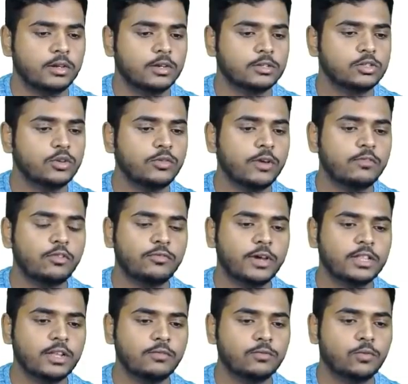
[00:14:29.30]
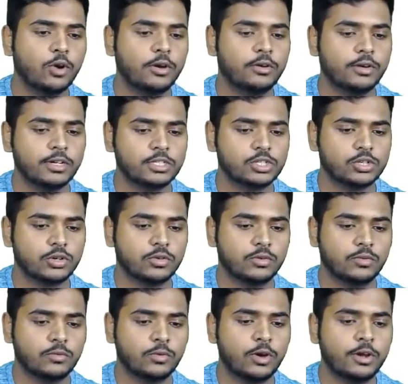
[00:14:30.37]
So we have to find the void ratio.
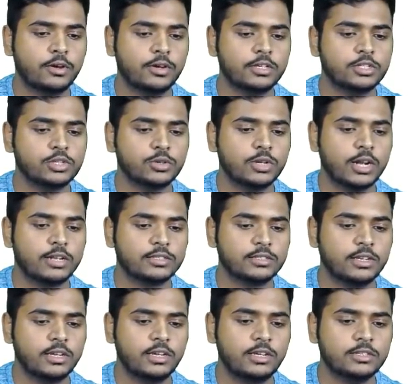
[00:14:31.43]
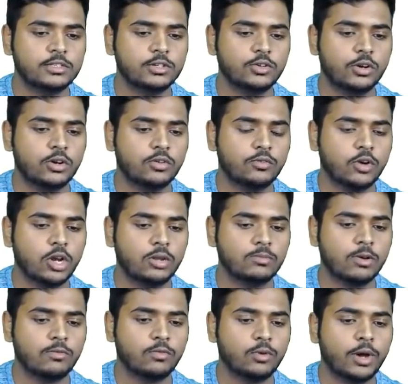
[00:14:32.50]
Void ratio, that is E is equal to volume
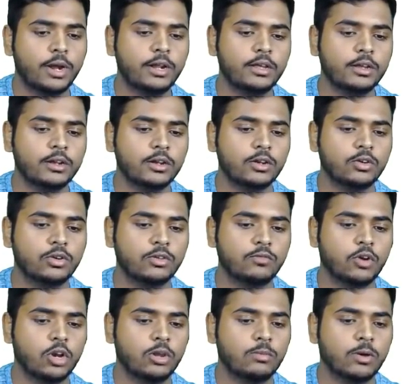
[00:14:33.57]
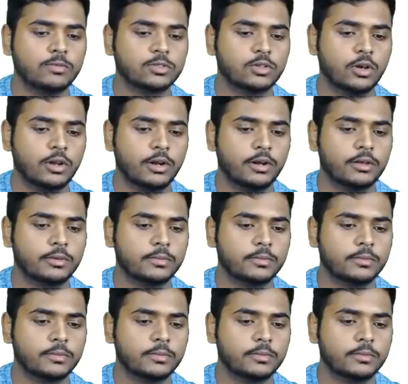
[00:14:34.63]
of void to the volume of solid.